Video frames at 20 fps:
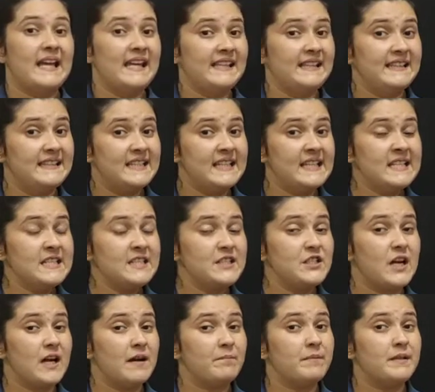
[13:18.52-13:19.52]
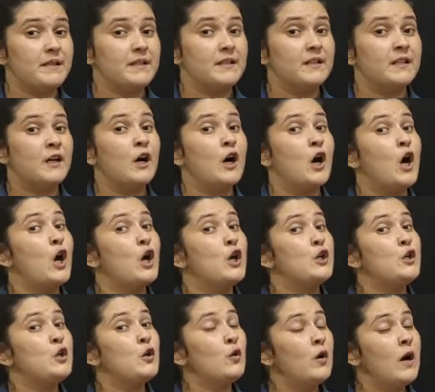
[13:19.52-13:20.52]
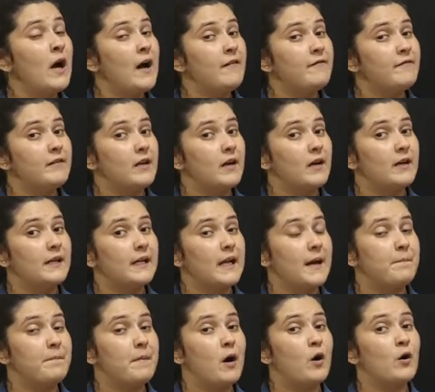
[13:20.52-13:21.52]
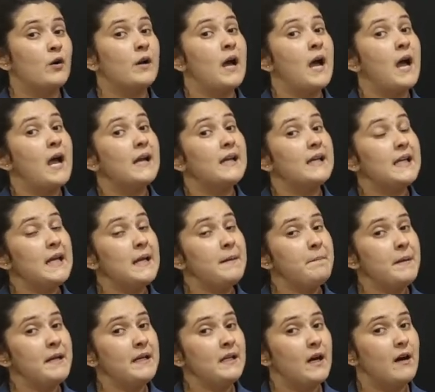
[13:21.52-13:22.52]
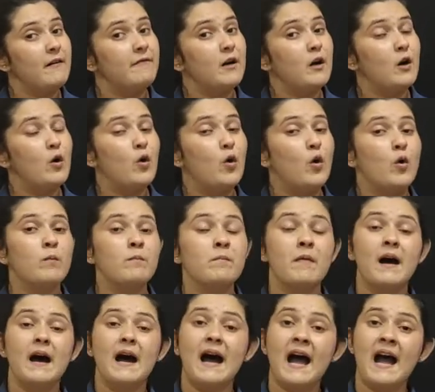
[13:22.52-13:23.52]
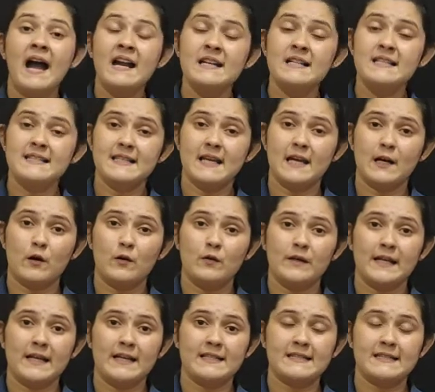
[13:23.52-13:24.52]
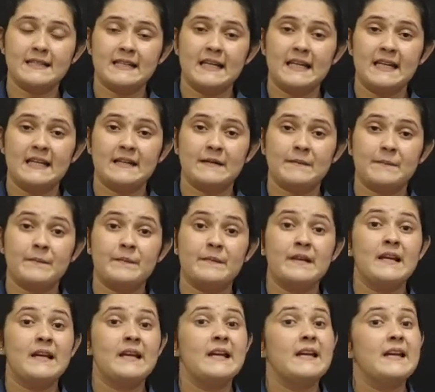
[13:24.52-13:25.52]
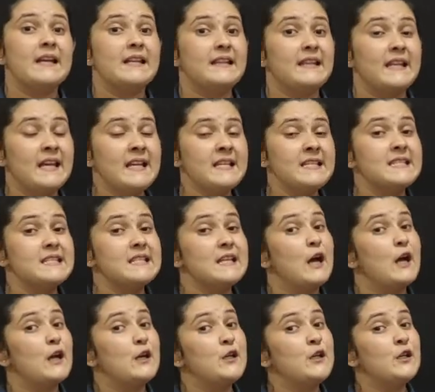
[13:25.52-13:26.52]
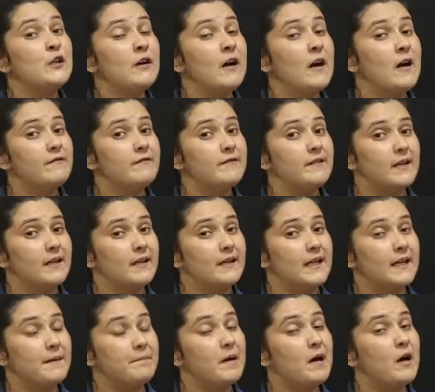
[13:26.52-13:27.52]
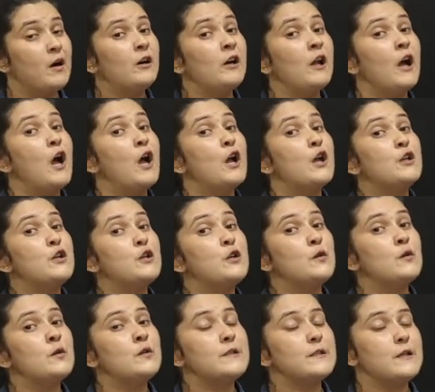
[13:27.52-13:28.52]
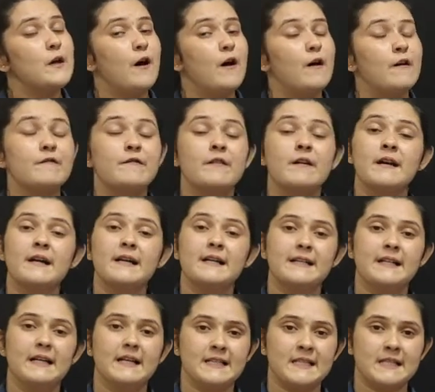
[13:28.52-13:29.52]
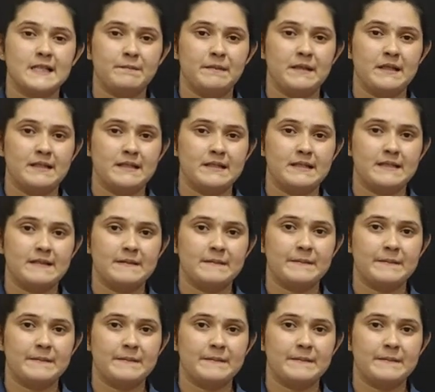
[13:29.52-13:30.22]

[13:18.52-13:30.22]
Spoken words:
In this chapter, you have learnt about keeping our home and surroundings clean. Next, you have learnt about use of dustbins.